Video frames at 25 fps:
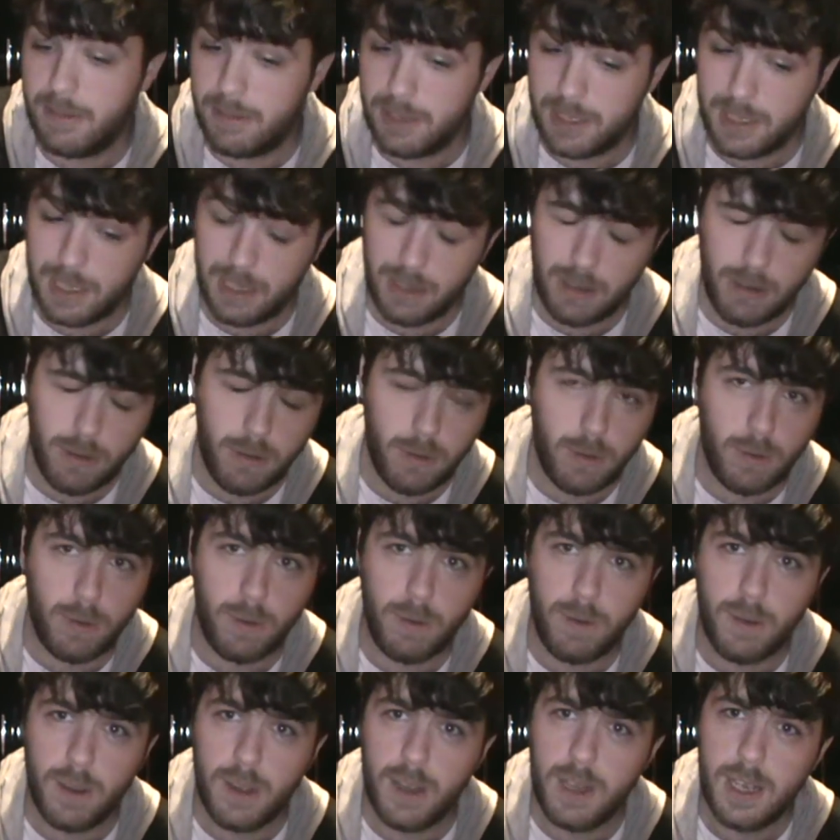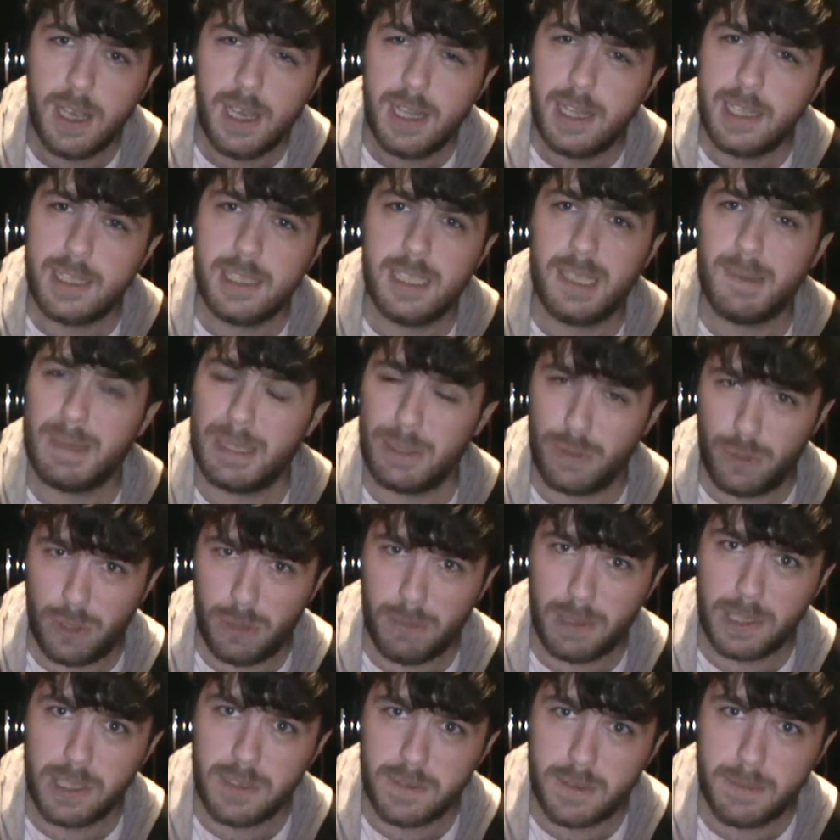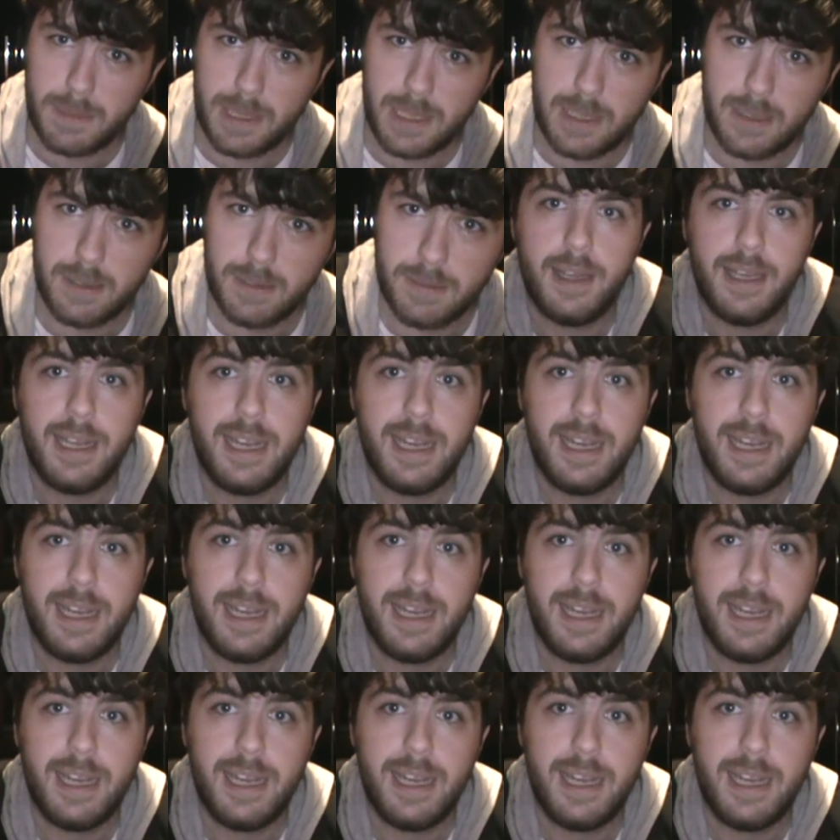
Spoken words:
It was like, oh, this is a bit too much for me.